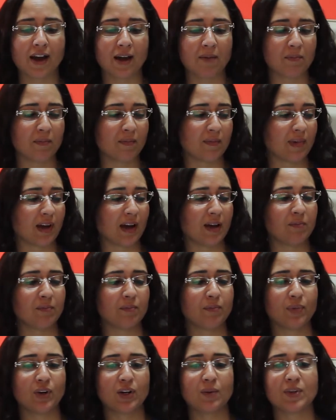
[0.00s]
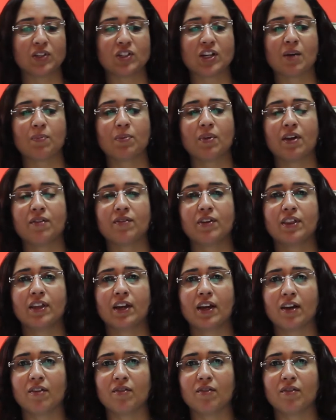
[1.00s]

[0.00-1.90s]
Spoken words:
I'm pretty much Apple everything.